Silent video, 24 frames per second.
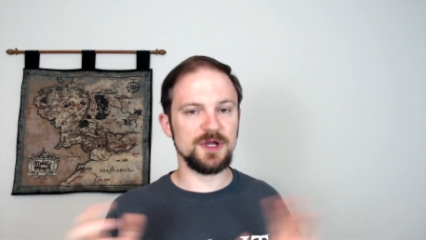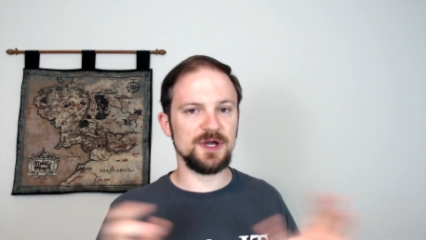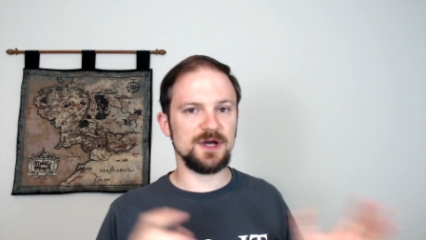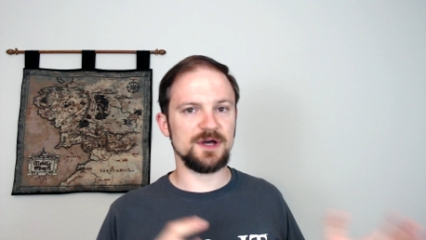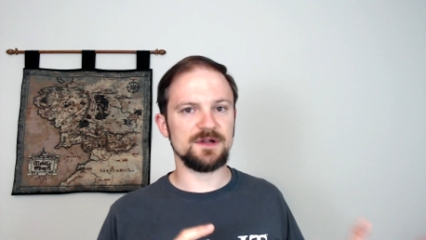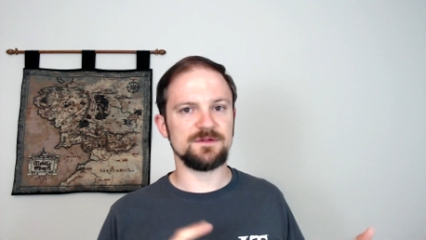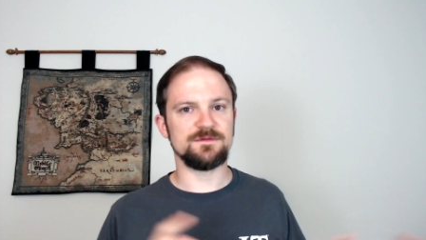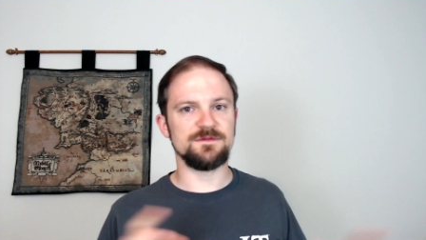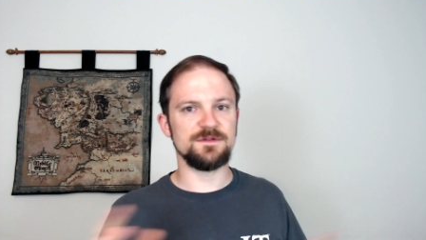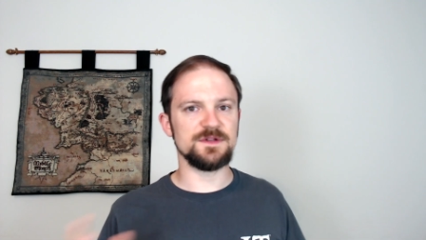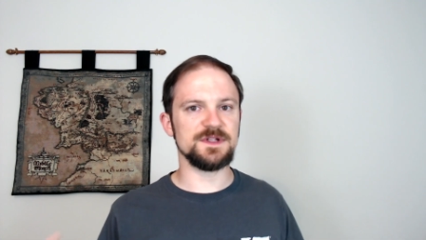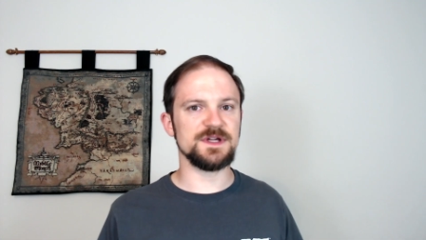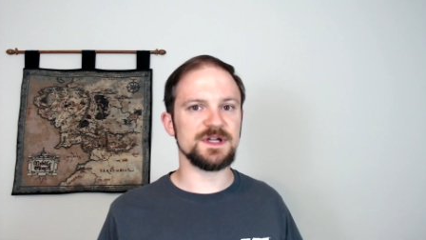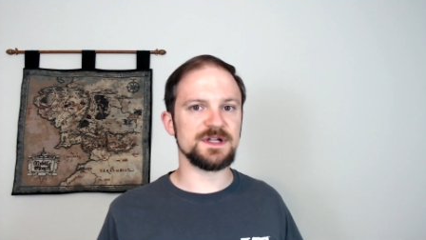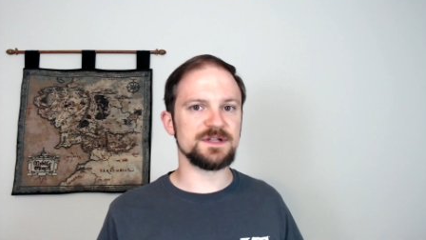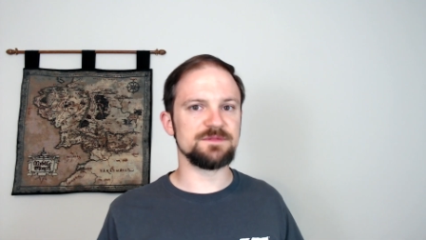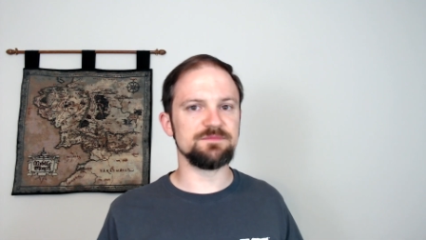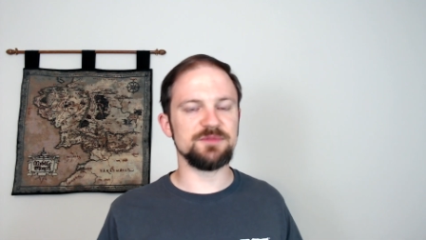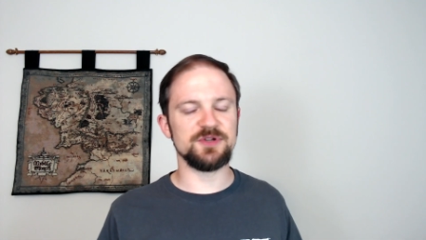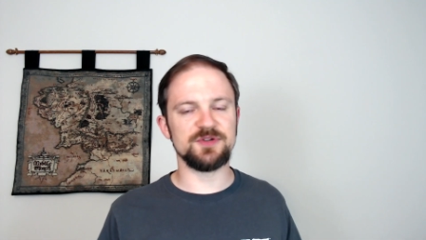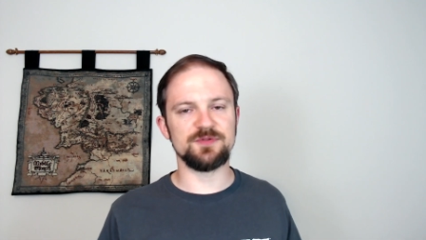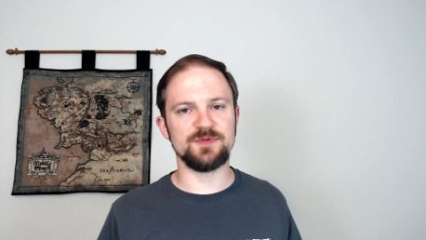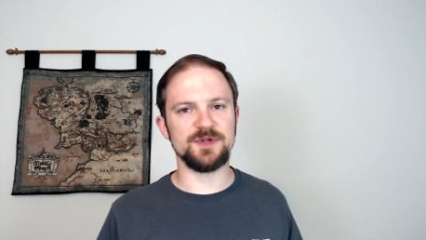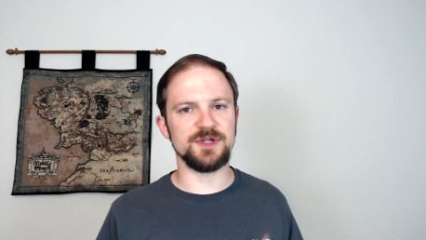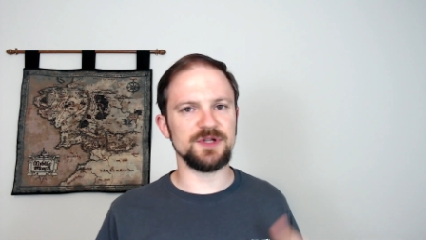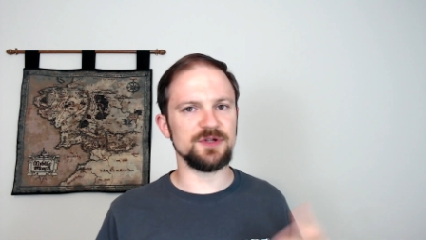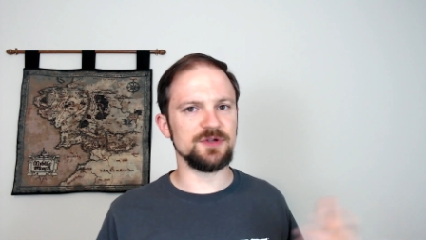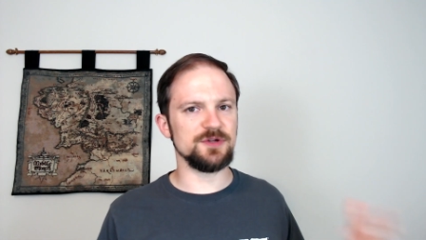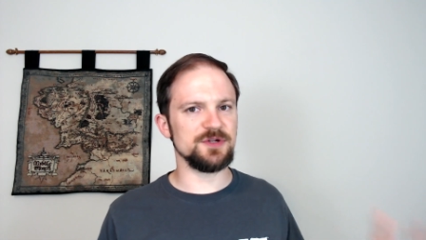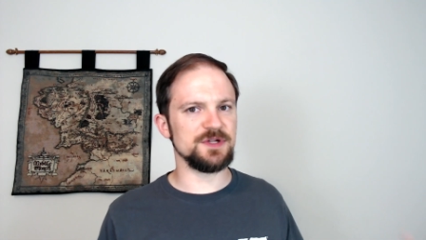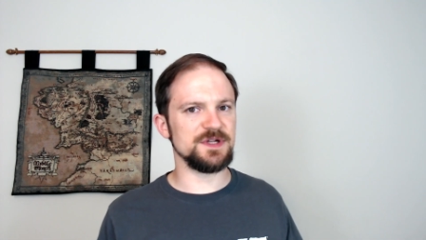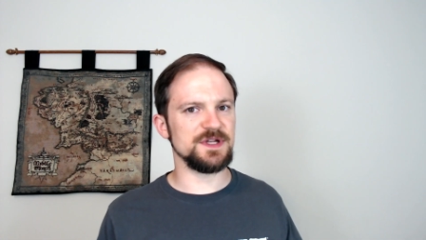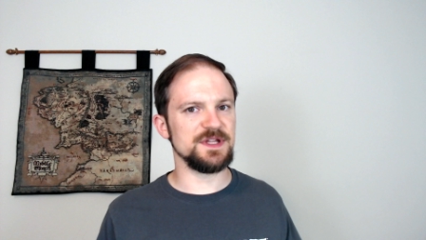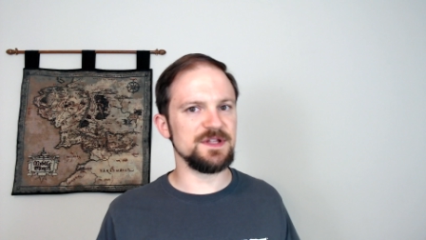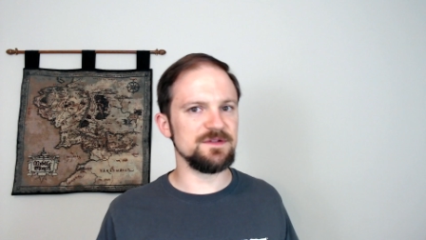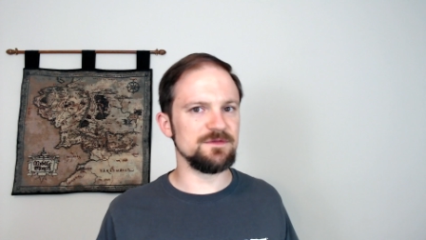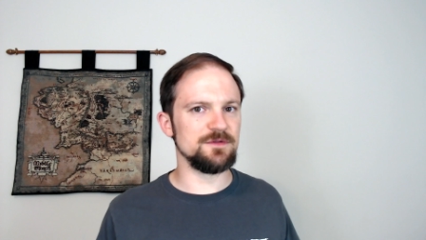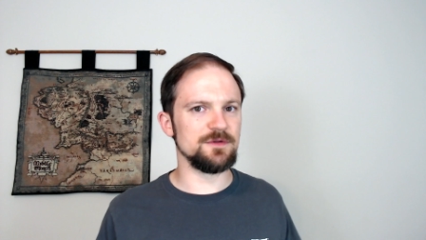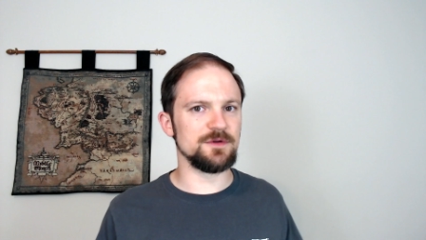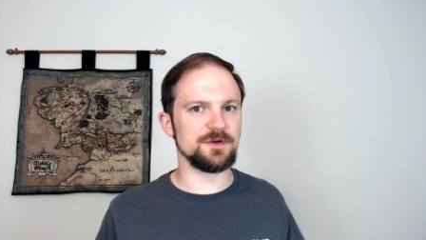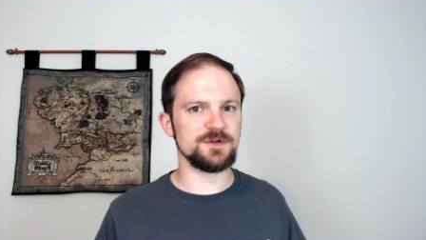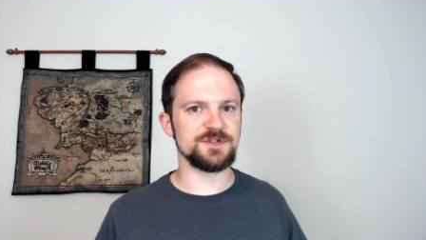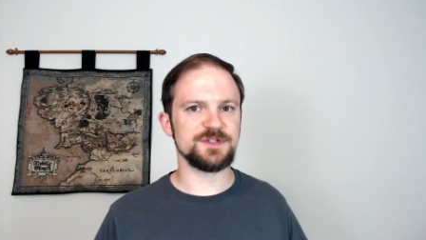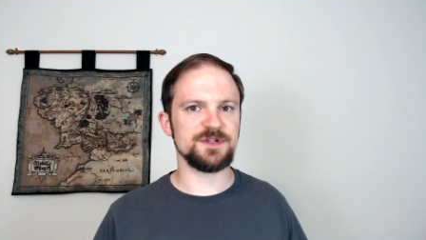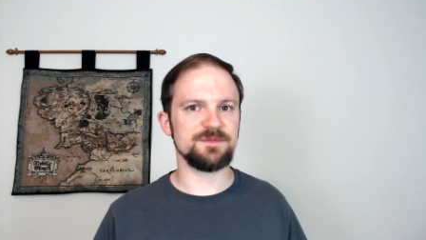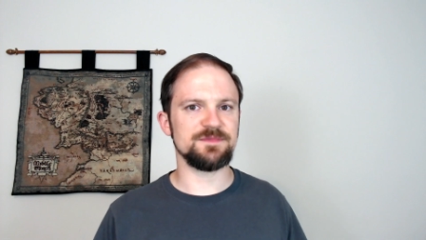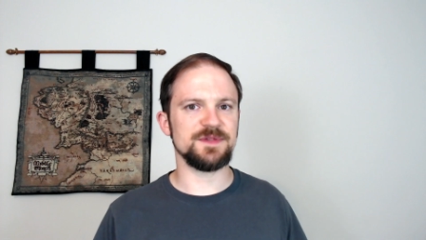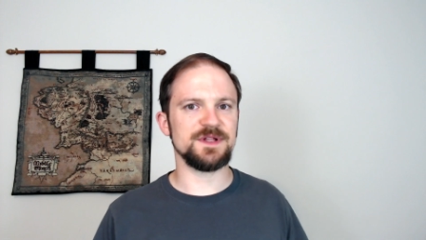conflict between good and evil
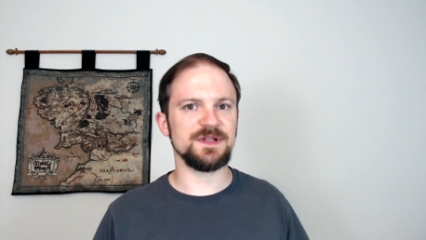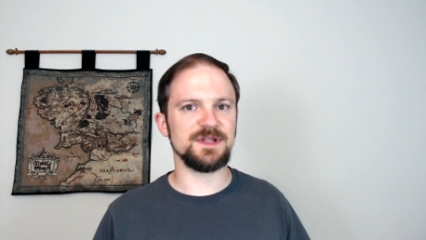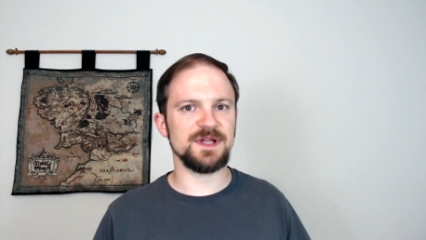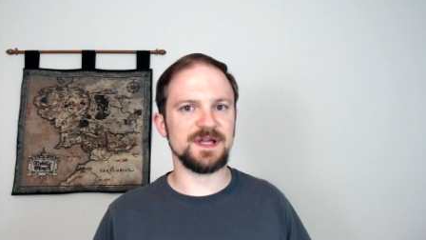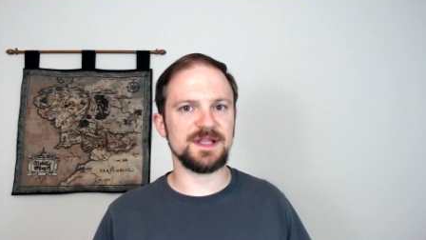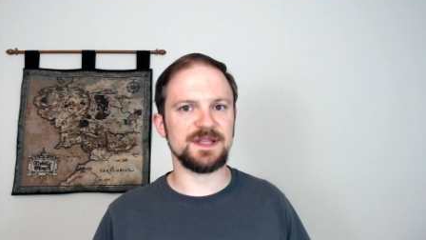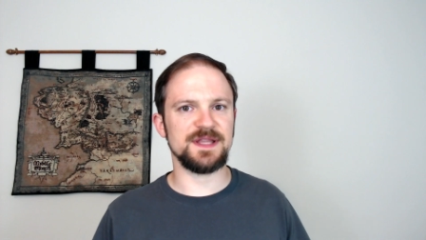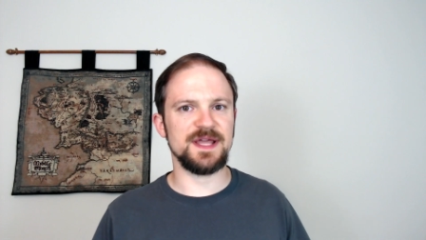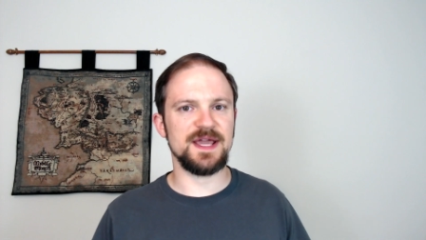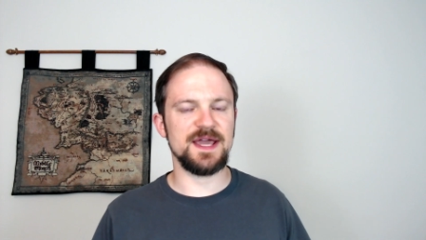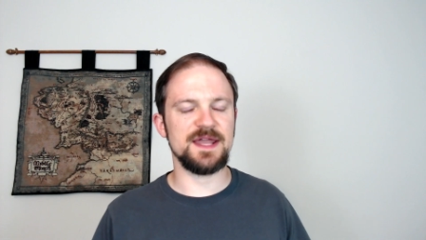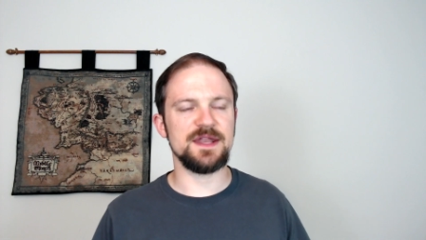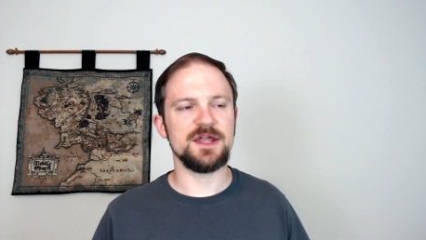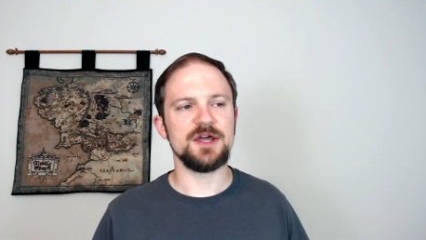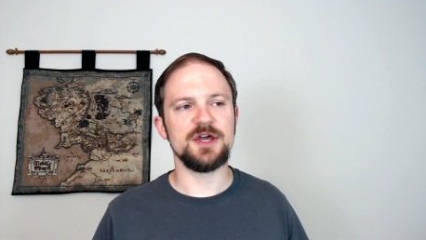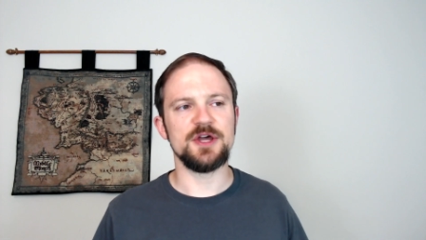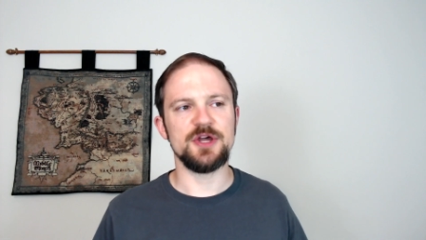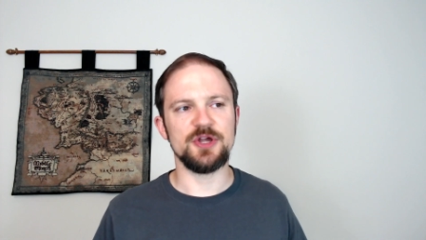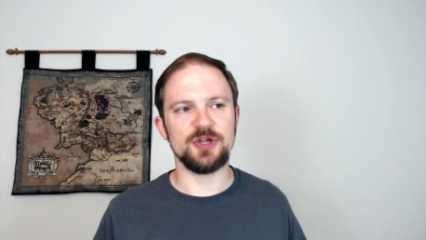or something like that,